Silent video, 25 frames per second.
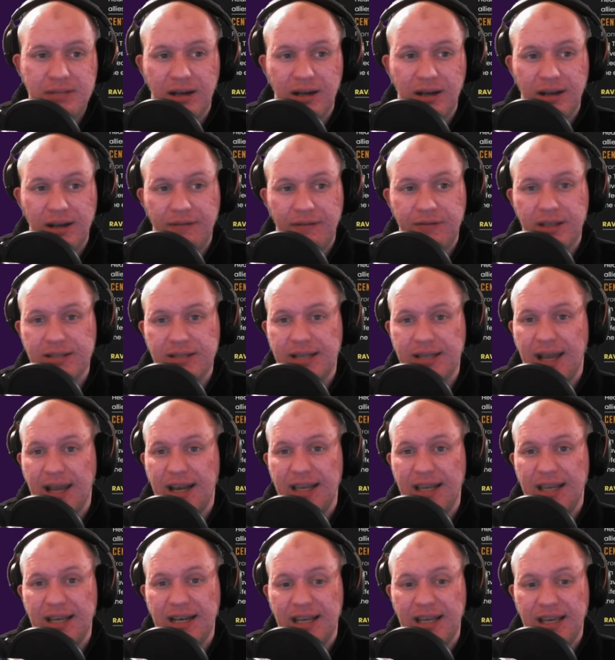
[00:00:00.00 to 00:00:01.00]
and if there's
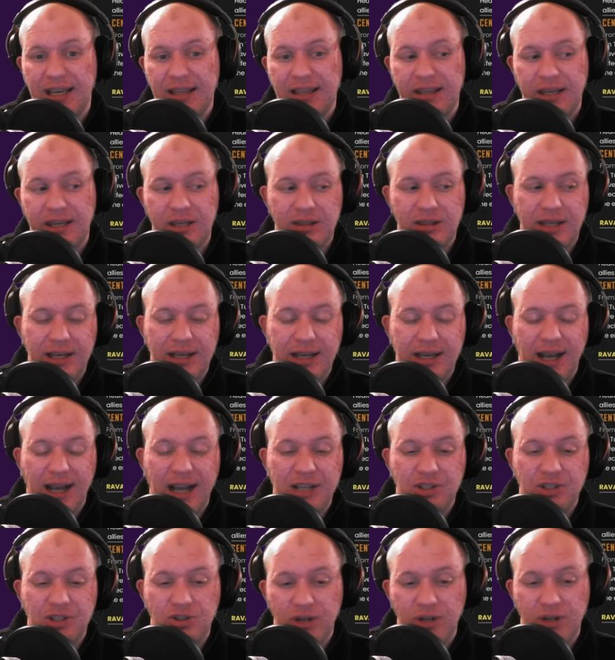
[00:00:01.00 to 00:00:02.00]
any in here that you think
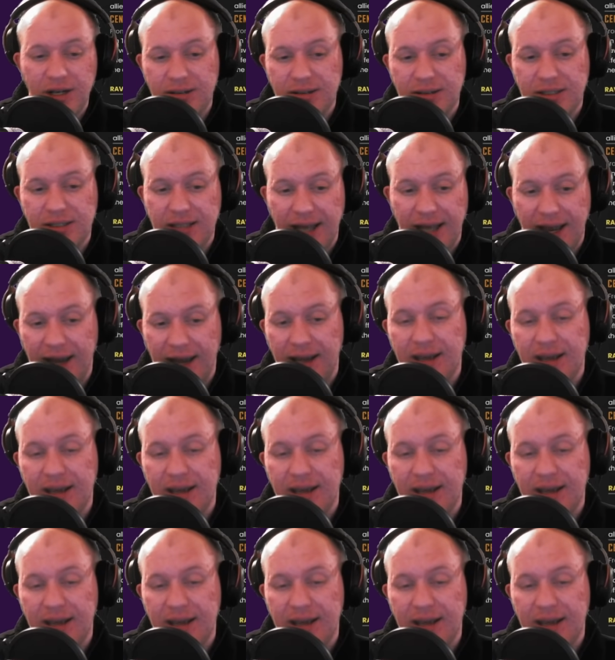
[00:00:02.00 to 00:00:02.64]
I shouldn't say.